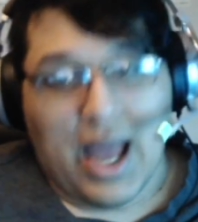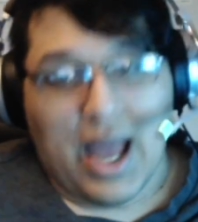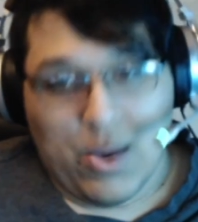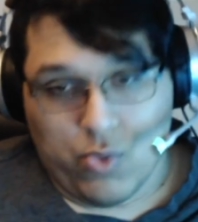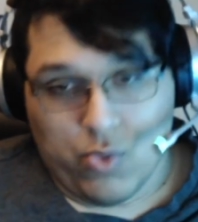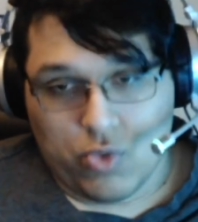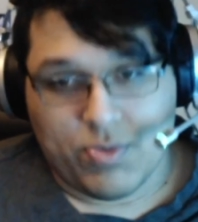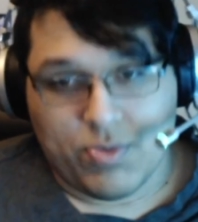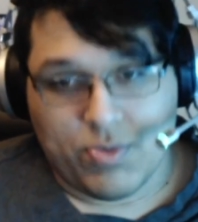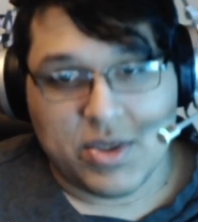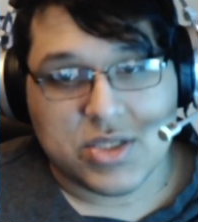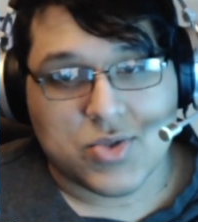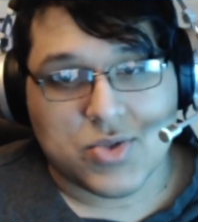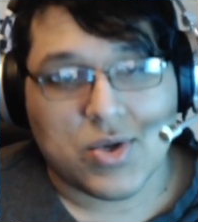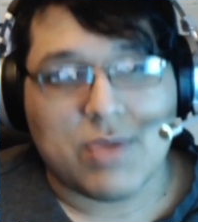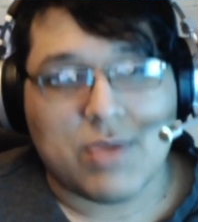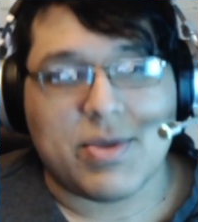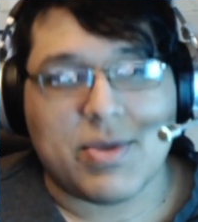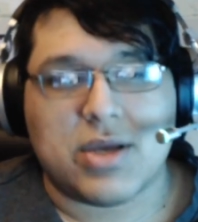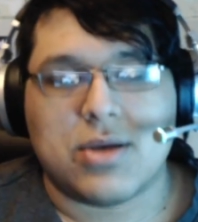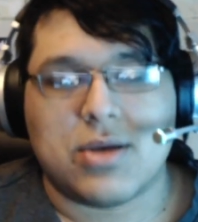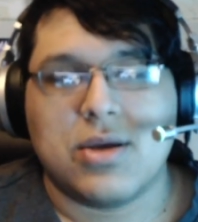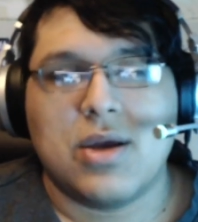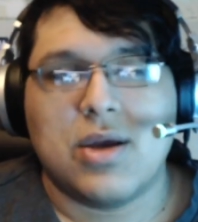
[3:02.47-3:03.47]
will be
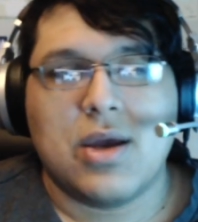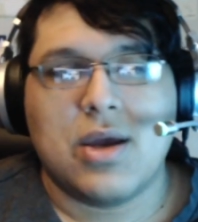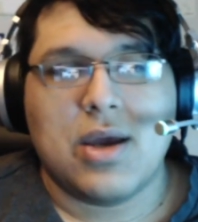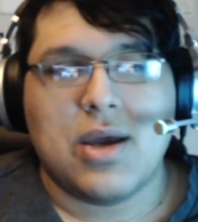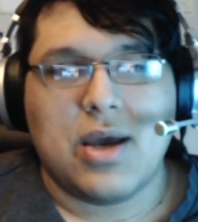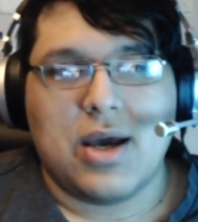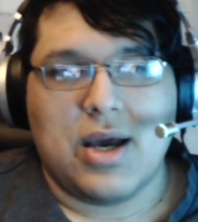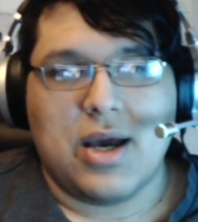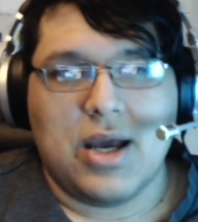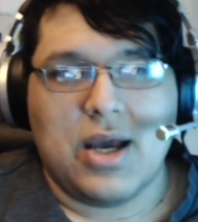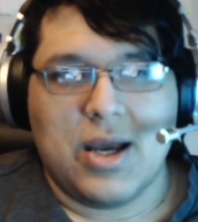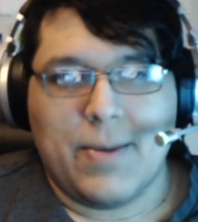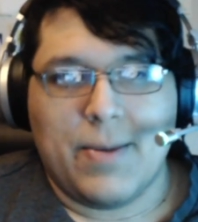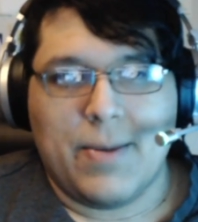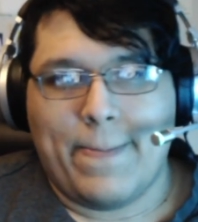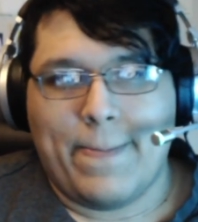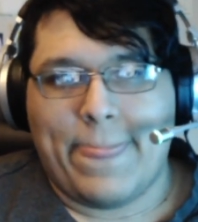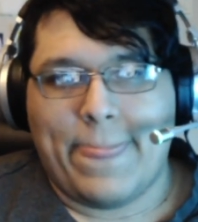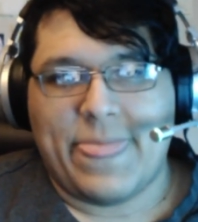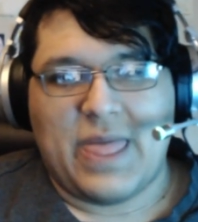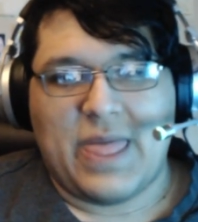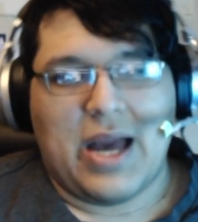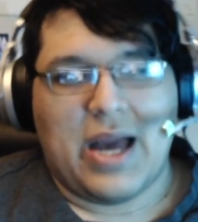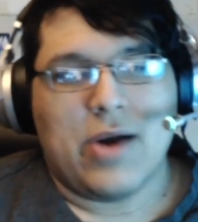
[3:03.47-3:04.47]
streaming. That
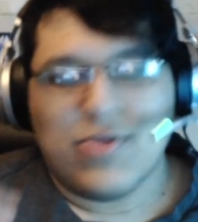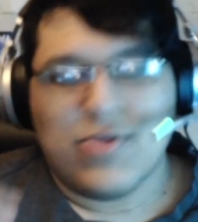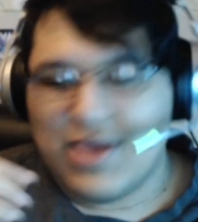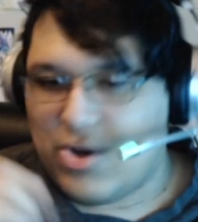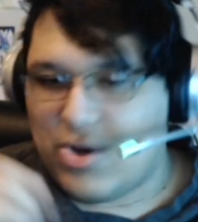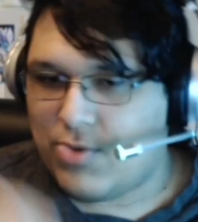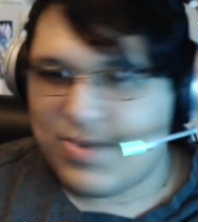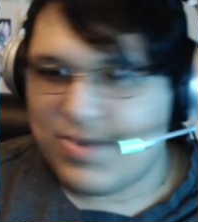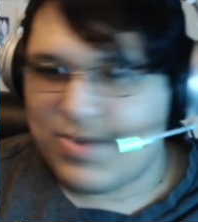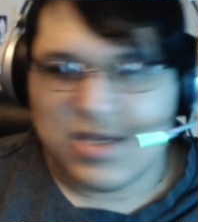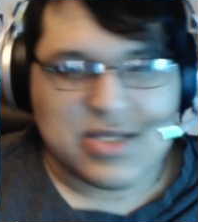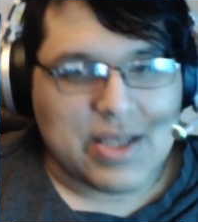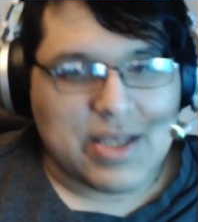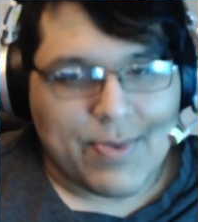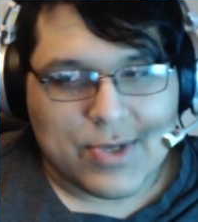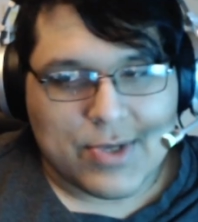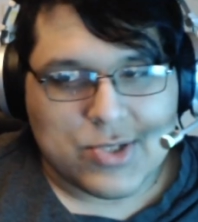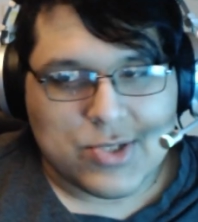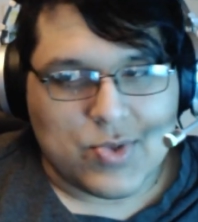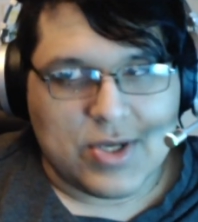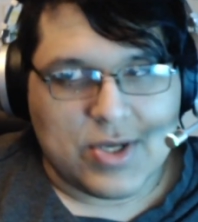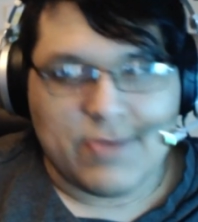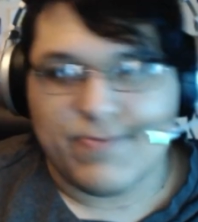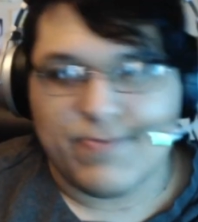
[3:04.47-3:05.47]
will be a separate
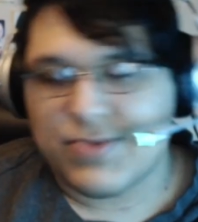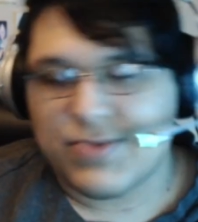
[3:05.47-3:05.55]
tweet.